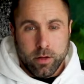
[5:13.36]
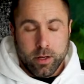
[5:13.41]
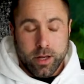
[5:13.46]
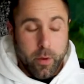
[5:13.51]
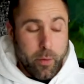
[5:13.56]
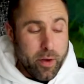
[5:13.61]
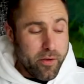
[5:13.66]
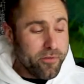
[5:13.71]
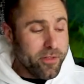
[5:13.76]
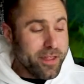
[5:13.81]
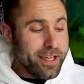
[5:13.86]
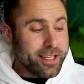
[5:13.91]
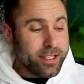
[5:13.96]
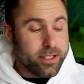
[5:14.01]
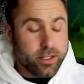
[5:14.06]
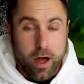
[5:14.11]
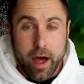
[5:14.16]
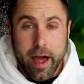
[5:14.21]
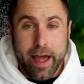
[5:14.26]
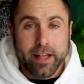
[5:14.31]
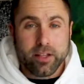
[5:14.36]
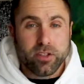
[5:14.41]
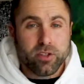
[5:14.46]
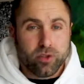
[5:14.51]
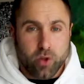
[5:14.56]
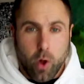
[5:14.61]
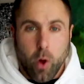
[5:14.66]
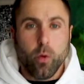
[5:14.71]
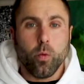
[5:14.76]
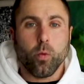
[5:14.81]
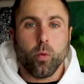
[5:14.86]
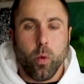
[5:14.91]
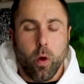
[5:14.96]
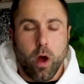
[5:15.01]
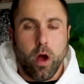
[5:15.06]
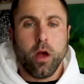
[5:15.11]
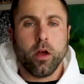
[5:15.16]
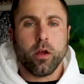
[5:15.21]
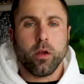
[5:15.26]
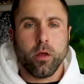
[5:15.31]
Now, if these diets don't
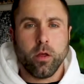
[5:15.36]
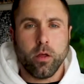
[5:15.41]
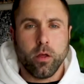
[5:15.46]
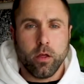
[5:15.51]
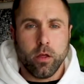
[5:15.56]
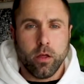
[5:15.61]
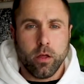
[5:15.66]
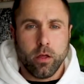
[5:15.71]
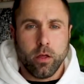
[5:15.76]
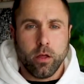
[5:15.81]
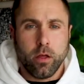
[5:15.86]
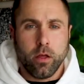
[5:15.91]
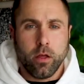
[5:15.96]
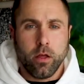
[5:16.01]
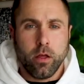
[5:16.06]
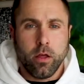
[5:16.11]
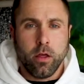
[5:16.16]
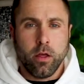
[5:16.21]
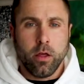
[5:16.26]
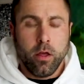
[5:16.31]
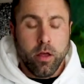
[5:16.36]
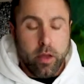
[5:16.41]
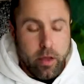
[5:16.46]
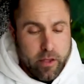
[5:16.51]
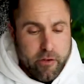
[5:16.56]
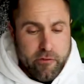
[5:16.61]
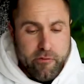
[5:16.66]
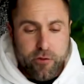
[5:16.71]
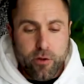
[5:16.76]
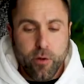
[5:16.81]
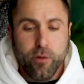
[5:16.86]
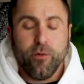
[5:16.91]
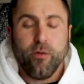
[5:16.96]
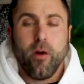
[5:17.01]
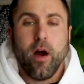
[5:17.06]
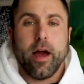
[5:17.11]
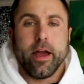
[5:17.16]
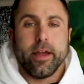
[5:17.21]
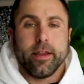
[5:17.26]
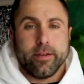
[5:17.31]
work, If you
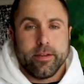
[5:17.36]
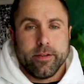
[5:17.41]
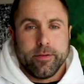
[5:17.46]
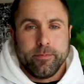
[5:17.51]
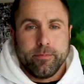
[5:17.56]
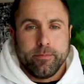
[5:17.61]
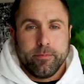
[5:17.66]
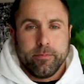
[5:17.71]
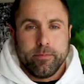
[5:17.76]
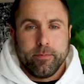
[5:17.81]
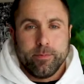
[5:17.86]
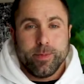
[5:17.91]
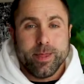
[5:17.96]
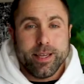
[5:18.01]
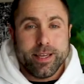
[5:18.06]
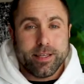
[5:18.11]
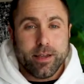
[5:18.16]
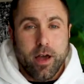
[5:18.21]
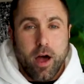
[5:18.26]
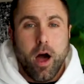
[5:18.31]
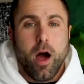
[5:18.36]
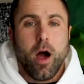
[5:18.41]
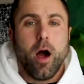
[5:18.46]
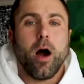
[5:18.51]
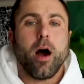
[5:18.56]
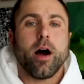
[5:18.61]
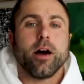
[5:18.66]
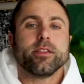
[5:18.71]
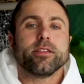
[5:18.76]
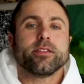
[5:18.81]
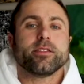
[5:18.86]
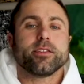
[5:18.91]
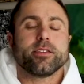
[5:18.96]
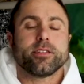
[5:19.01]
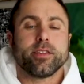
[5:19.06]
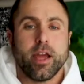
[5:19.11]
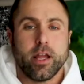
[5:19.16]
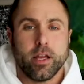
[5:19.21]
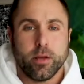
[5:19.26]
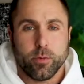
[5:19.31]
find these are
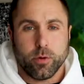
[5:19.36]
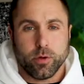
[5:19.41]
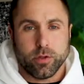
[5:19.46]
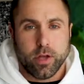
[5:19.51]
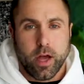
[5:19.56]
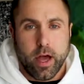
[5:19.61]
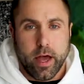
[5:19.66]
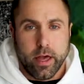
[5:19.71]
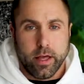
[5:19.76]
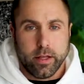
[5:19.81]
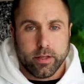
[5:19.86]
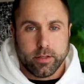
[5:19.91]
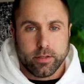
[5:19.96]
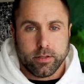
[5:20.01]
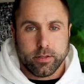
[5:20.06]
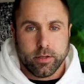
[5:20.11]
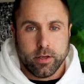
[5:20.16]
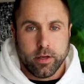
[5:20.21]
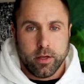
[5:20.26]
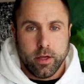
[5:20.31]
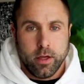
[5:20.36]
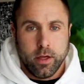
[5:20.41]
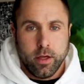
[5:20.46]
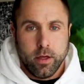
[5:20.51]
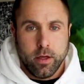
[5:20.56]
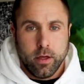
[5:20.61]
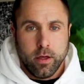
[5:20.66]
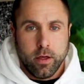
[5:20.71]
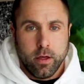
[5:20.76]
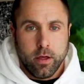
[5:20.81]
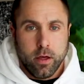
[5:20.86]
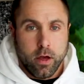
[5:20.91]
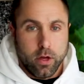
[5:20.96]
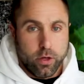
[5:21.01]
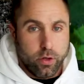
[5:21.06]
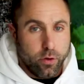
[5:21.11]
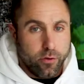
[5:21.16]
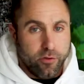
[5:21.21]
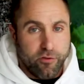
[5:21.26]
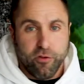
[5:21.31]
unsustainable diets
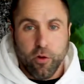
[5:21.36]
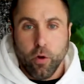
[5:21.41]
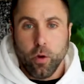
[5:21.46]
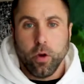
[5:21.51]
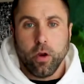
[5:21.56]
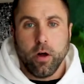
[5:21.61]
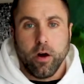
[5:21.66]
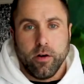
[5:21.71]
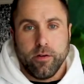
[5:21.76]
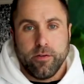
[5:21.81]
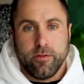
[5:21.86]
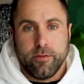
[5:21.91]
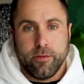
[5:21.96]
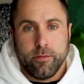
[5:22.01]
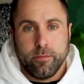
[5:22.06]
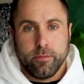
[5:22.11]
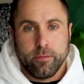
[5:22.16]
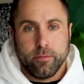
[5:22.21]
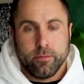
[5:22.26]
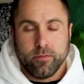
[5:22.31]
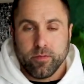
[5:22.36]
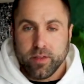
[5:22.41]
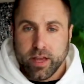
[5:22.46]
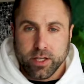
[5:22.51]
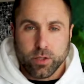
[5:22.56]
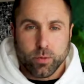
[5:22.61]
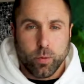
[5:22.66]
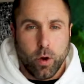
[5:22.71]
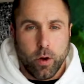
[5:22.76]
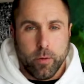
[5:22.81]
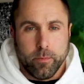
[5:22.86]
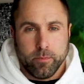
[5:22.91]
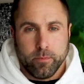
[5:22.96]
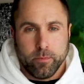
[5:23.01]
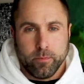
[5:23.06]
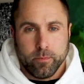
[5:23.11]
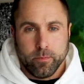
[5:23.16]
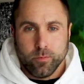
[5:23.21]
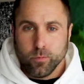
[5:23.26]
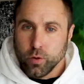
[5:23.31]
and you fall off, guess what?
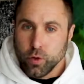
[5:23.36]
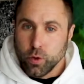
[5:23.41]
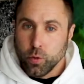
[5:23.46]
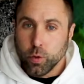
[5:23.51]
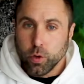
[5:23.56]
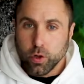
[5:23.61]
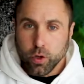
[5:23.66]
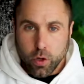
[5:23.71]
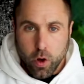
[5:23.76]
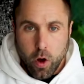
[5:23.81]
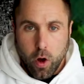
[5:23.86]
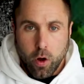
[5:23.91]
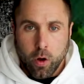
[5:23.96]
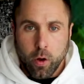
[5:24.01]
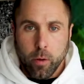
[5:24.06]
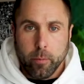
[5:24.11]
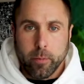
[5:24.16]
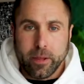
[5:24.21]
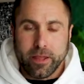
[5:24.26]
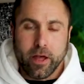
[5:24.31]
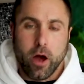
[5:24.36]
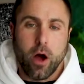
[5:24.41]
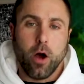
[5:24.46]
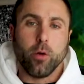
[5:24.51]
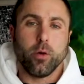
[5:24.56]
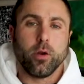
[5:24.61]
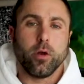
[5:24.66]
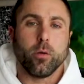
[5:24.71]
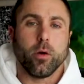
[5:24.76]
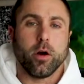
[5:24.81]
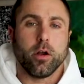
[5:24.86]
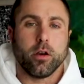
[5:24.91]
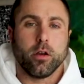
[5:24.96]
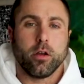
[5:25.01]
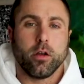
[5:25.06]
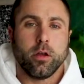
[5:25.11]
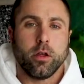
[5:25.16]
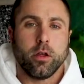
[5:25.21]
You will not be the only one.